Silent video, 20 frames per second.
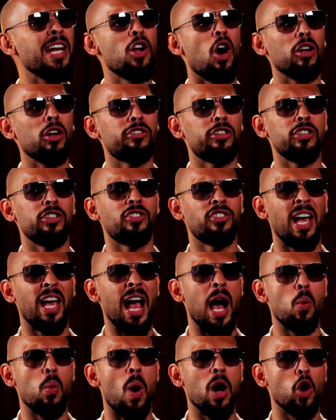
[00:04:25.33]
Did I not just say
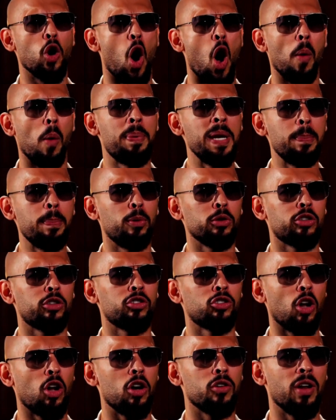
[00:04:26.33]
I want all people to
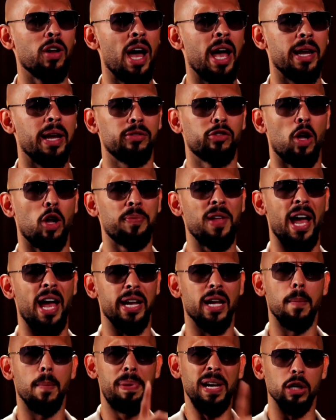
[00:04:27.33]
stop
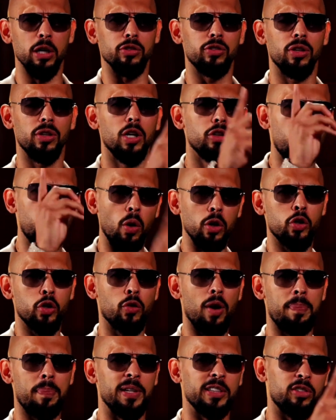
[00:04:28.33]
dying? Piers, don't
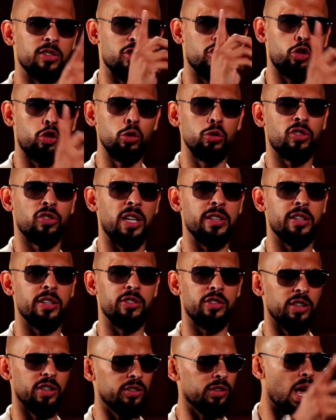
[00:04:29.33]
interrupt this. It's 2
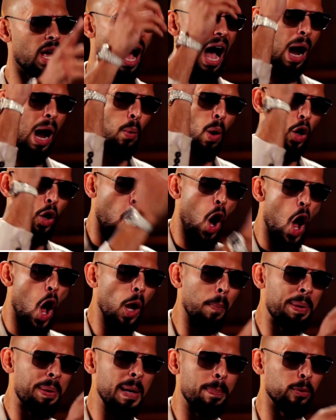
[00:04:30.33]
sentences. I want
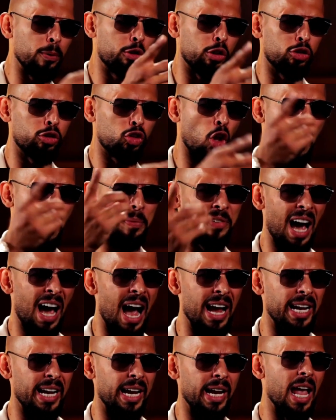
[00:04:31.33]
all people to stop
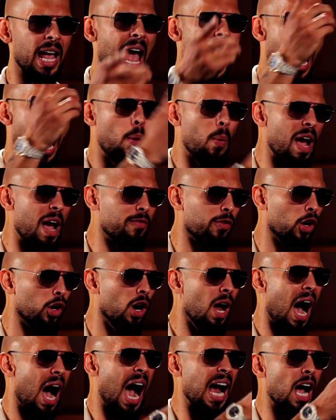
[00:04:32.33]
dying.
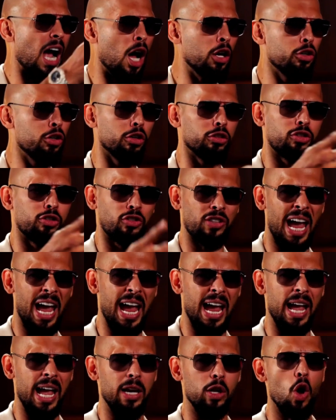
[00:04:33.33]
However, I
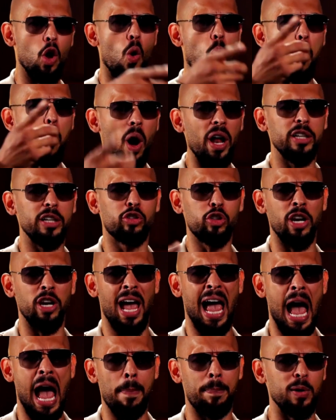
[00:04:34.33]
understand what is going to
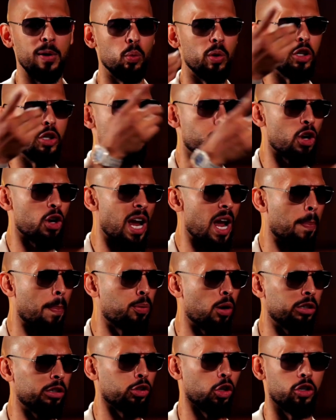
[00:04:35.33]
happen when you create a
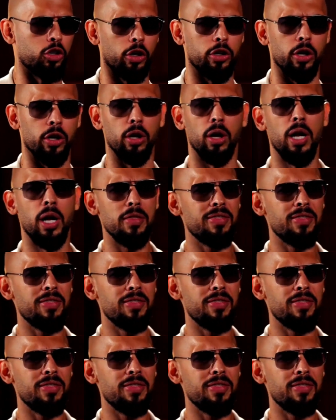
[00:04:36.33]
pressure cooker.